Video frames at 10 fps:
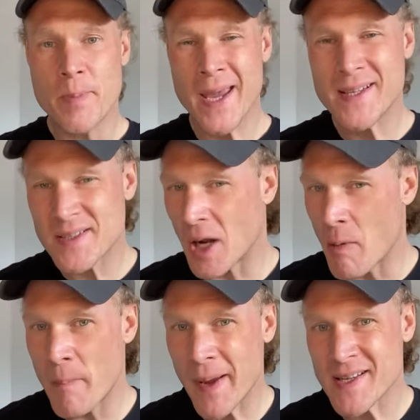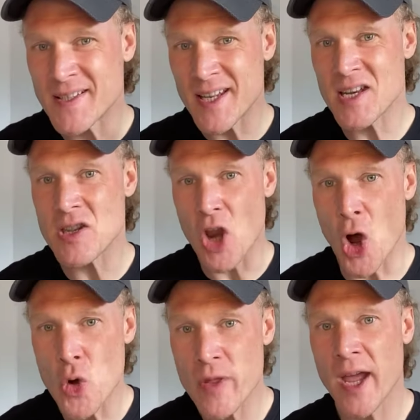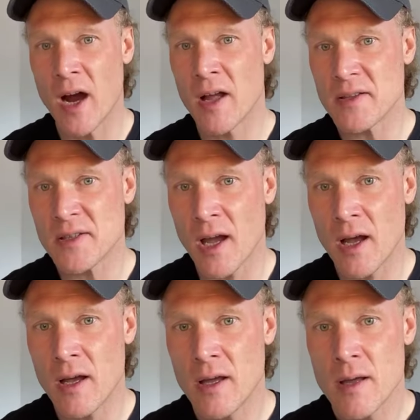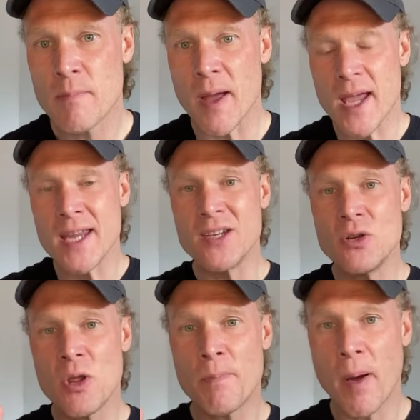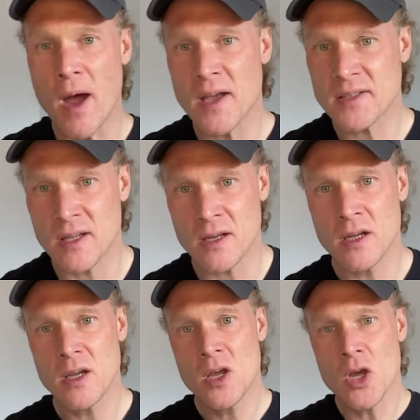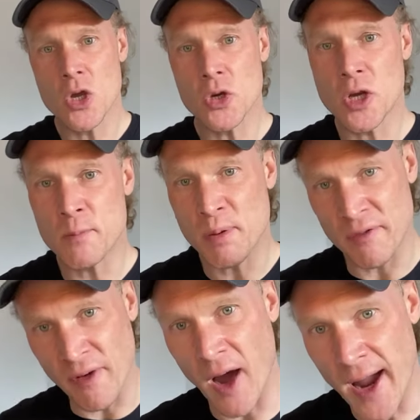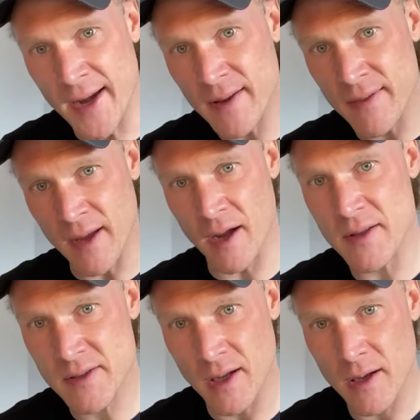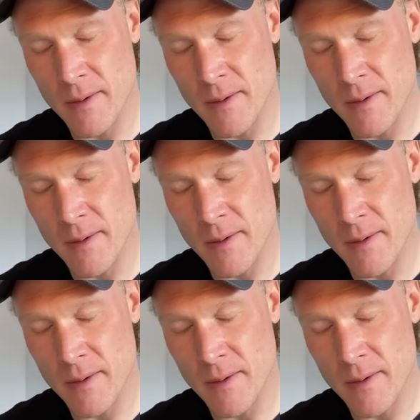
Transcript: Simon Peter didn't know the answer, but he knew the person who could provide the answer.